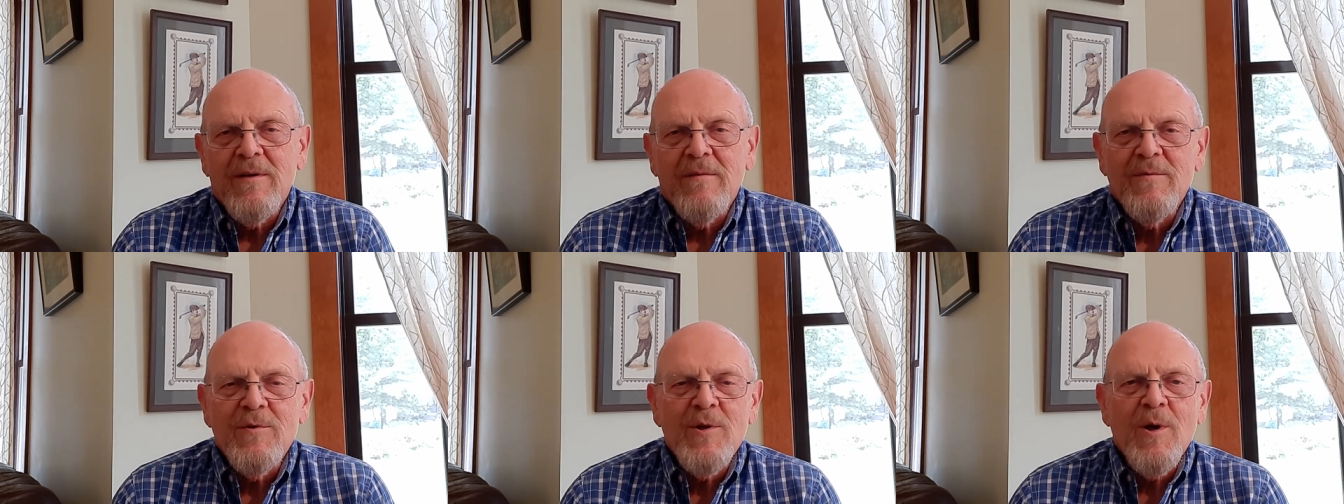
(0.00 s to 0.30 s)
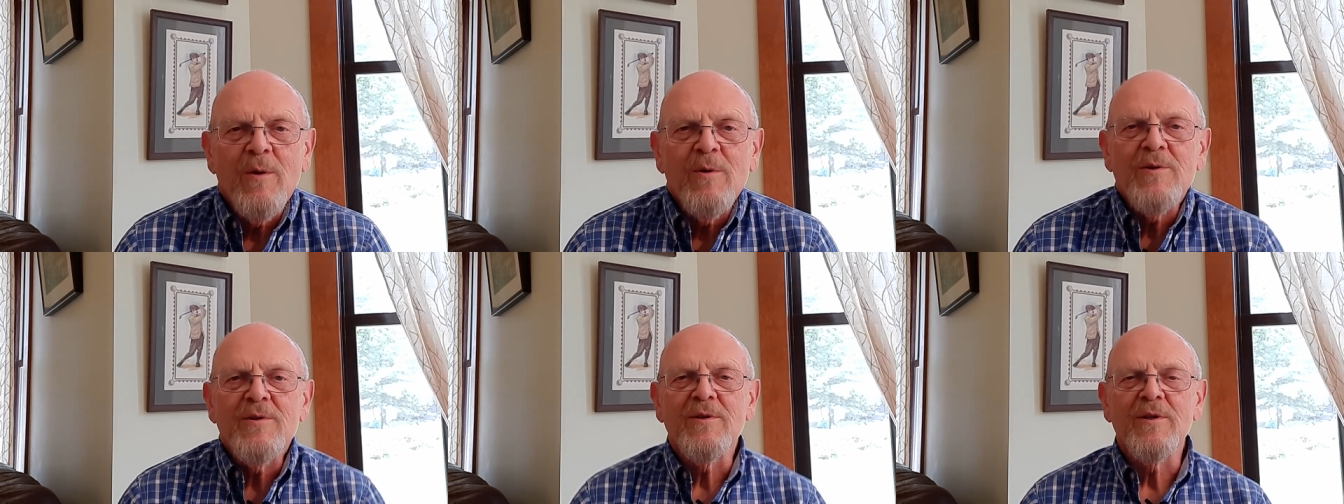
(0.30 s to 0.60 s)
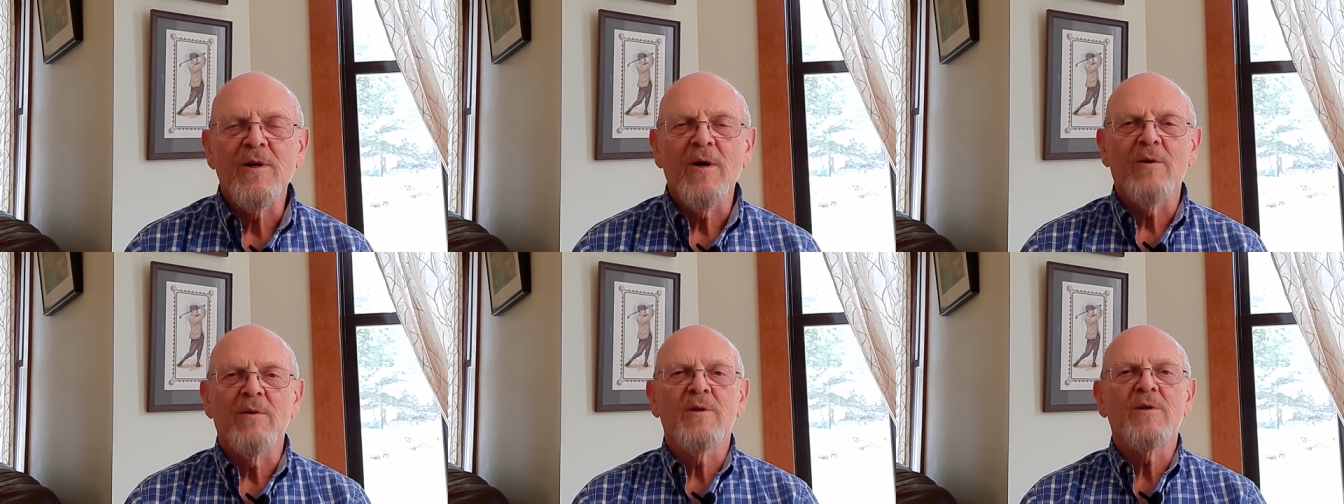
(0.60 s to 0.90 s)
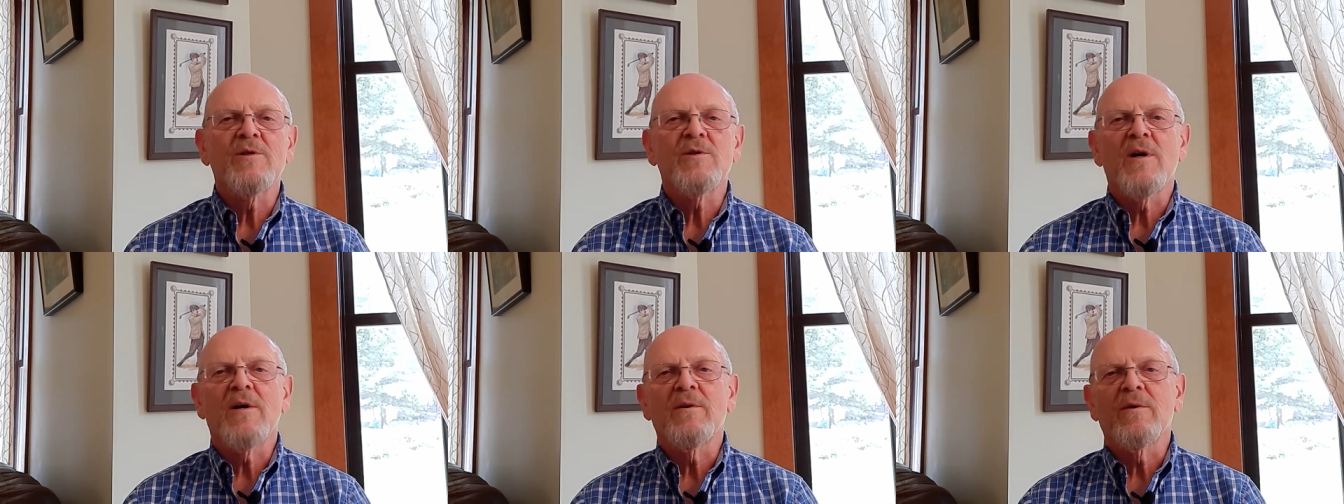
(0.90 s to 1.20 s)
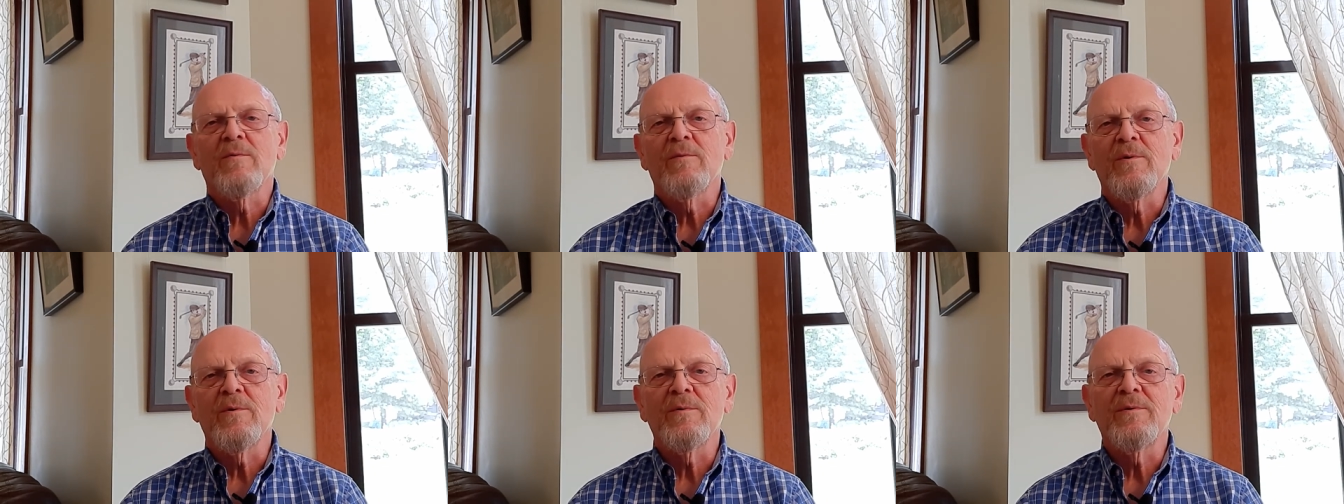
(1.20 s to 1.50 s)
have chosen to go the
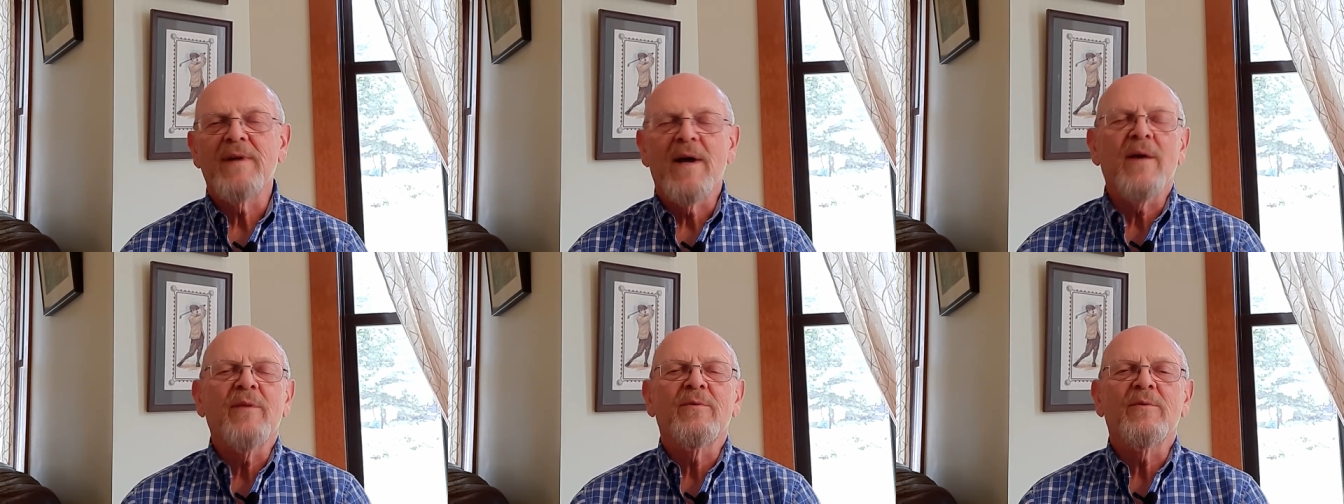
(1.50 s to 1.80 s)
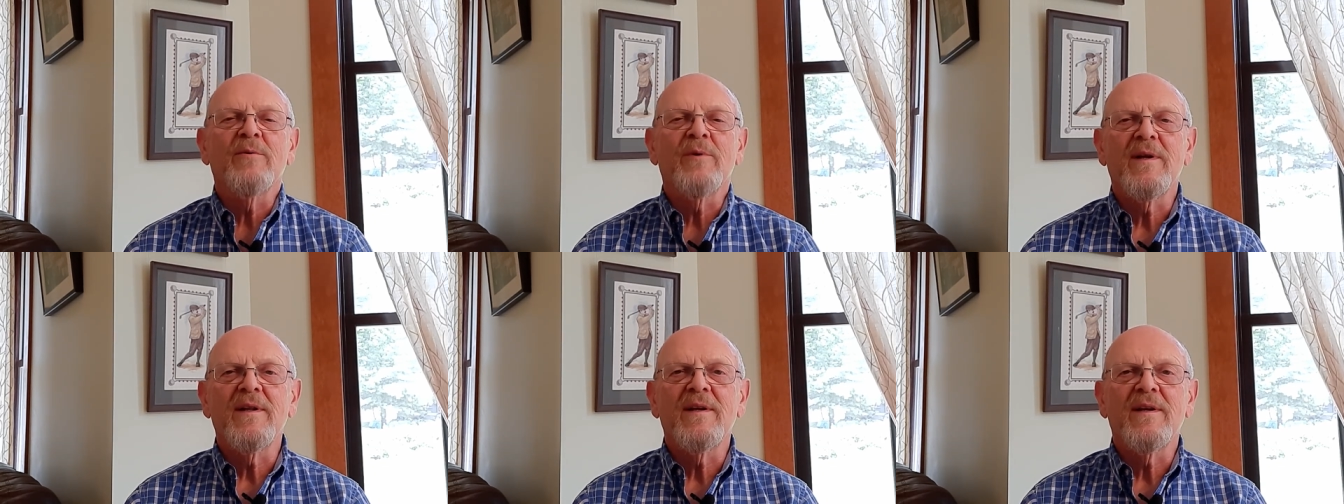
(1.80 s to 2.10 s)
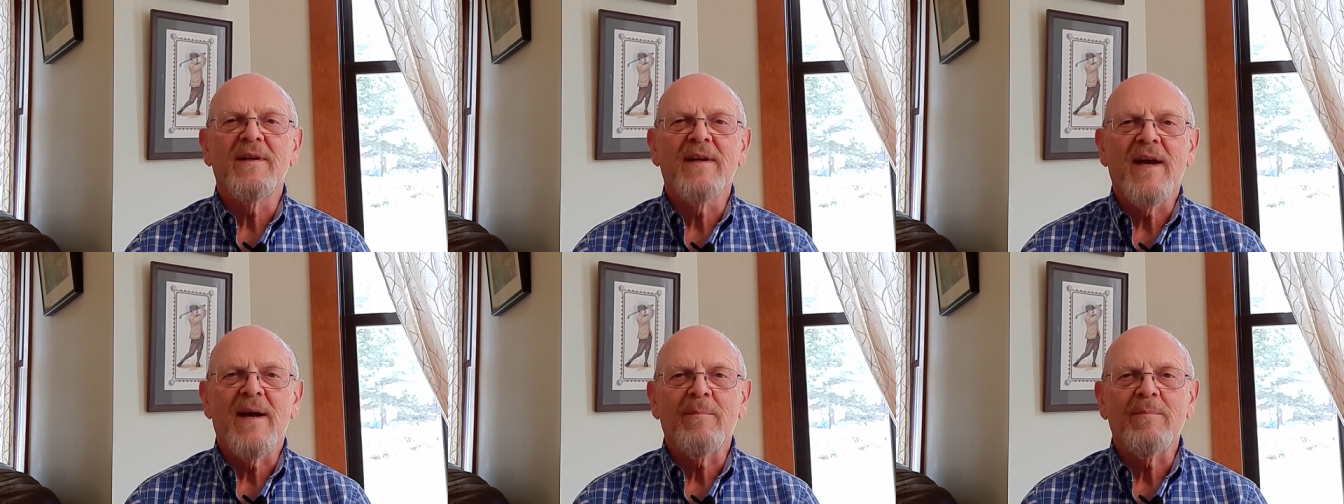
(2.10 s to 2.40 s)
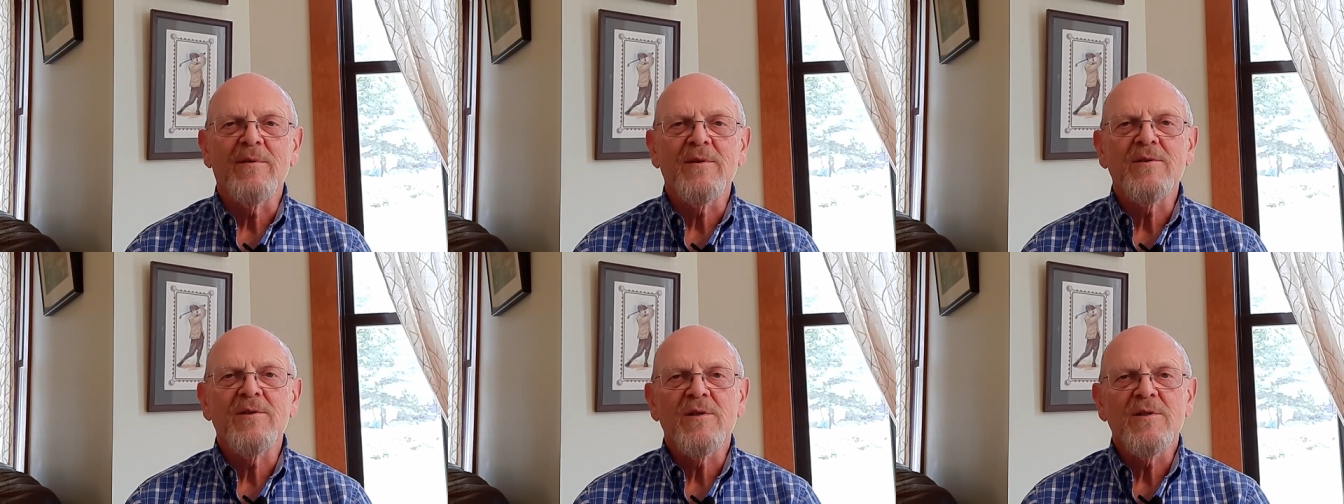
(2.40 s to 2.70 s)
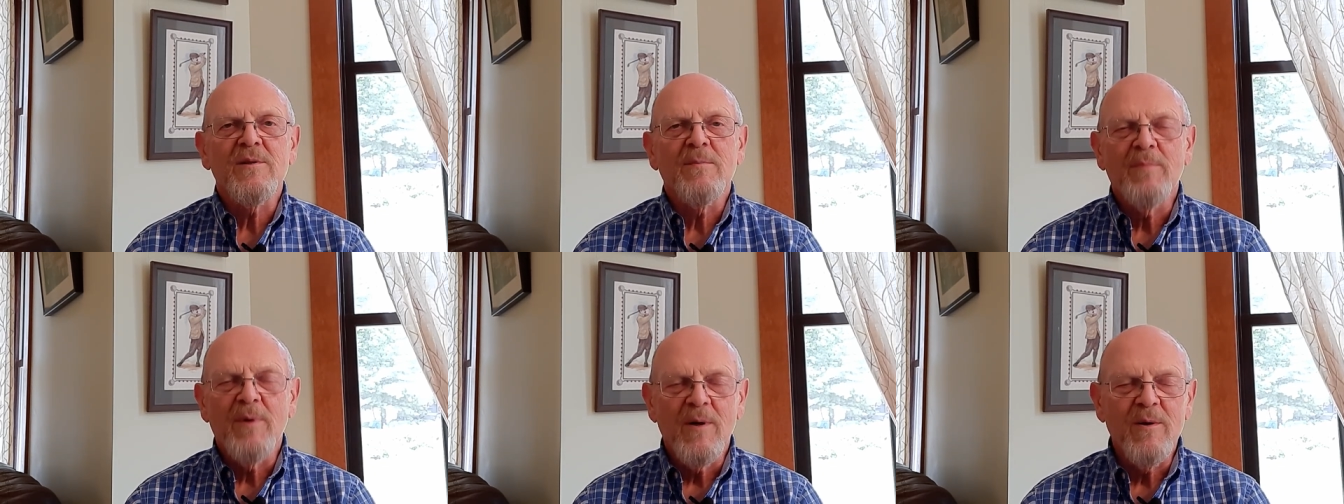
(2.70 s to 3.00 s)
southern route down through Indianapolis as
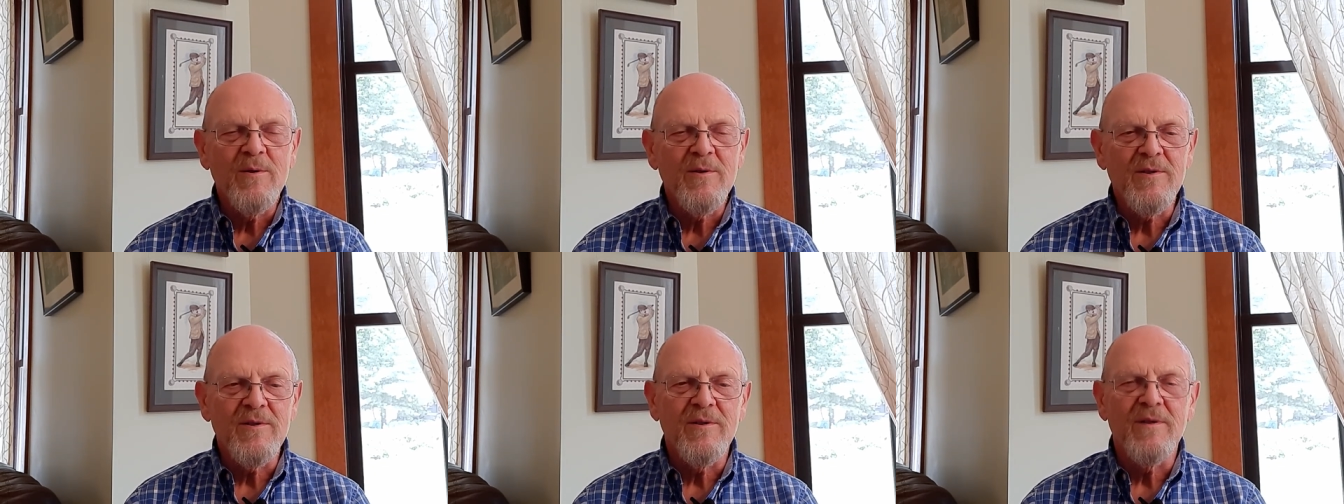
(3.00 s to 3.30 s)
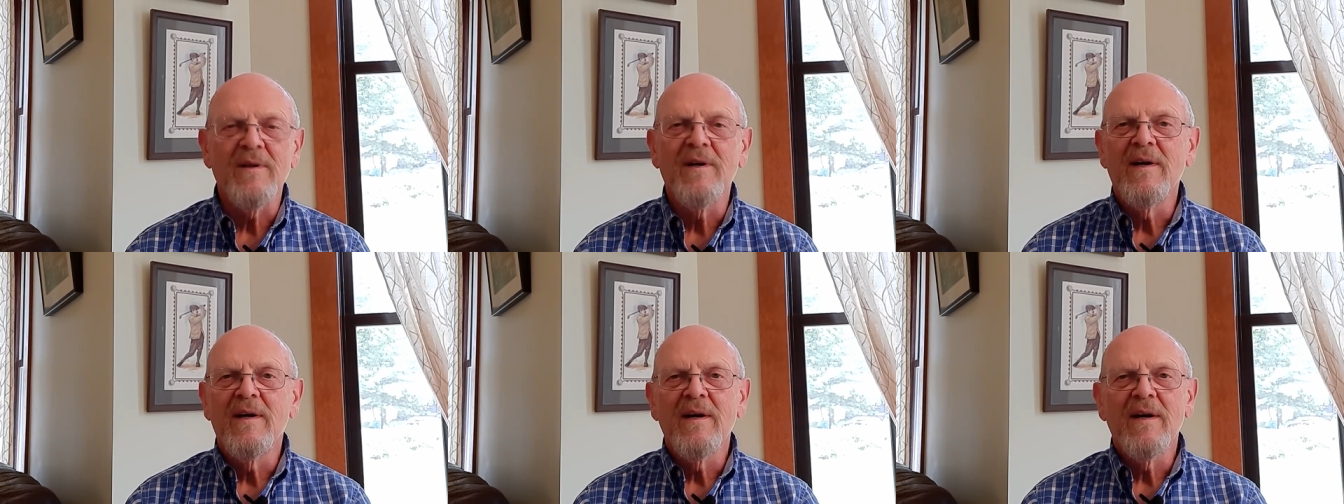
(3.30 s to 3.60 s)
opposed to